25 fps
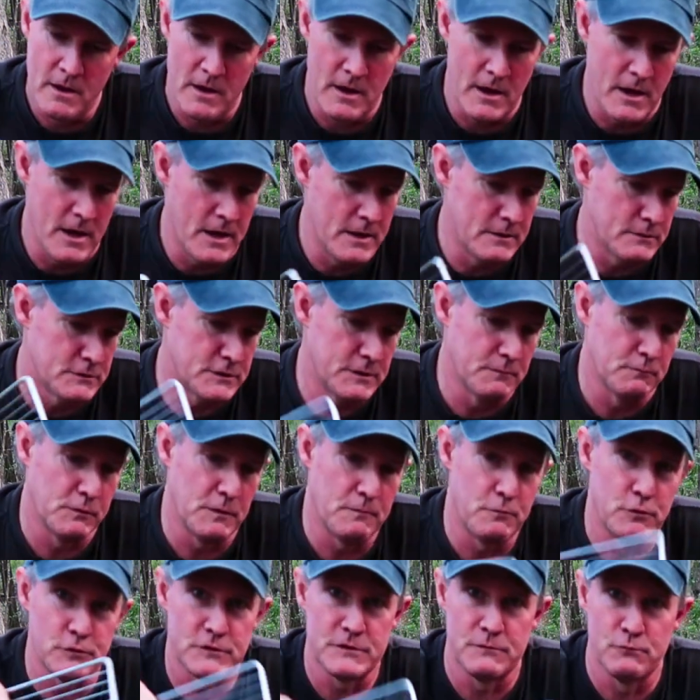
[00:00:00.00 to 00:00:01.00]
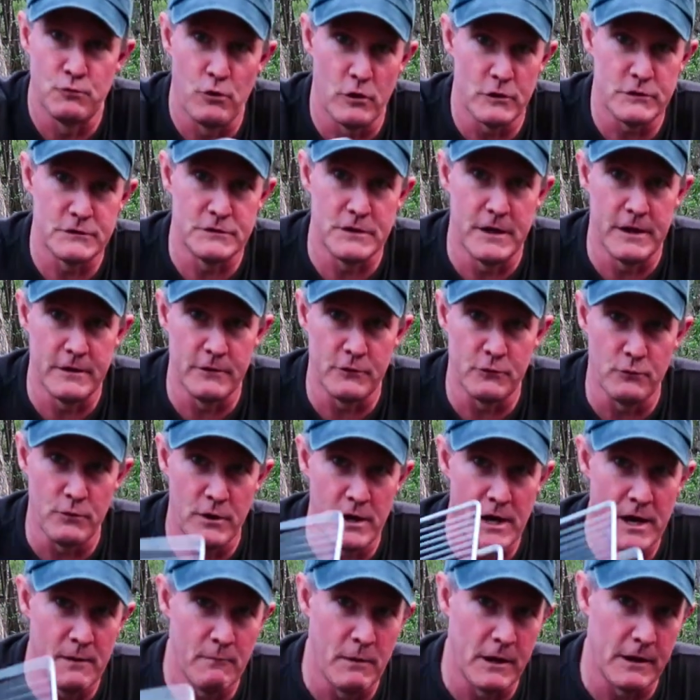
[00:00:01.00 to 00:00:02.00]
and simply put some rocks down the
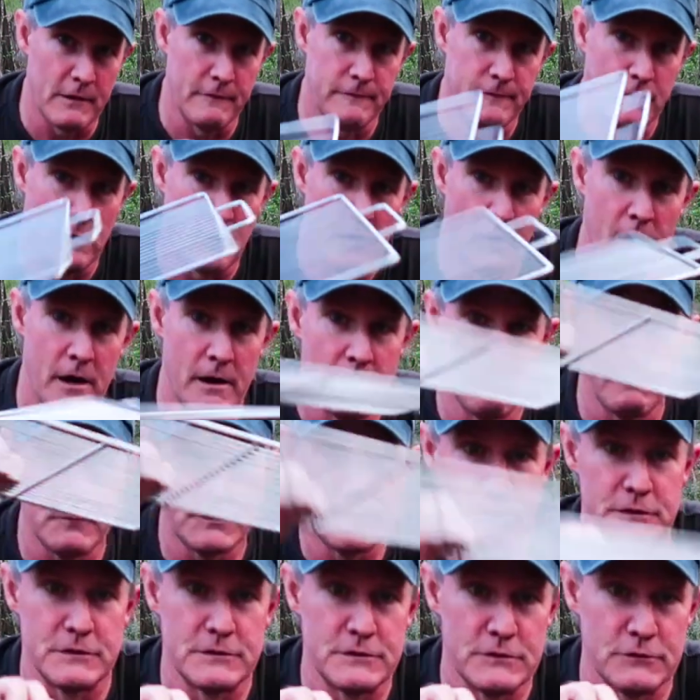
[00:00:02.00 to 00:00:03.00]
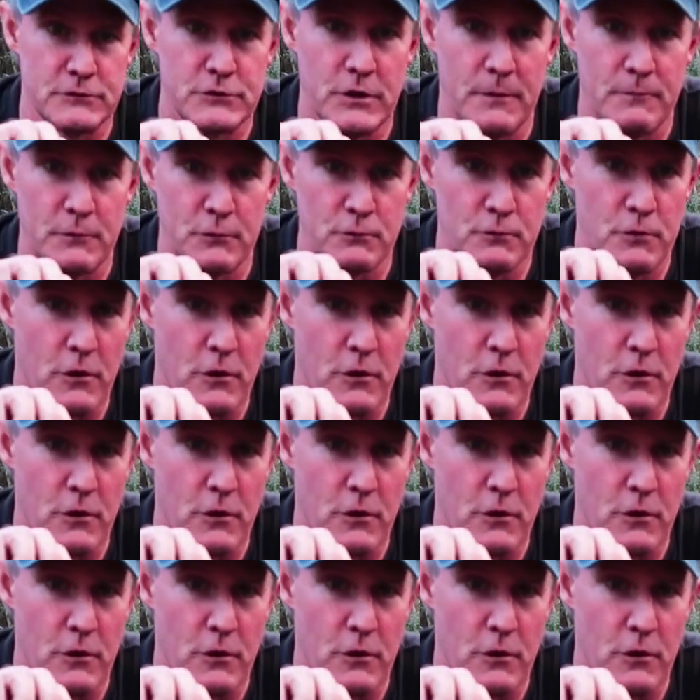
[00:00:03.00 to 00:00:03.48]
ground, make a fire, sit this on top of the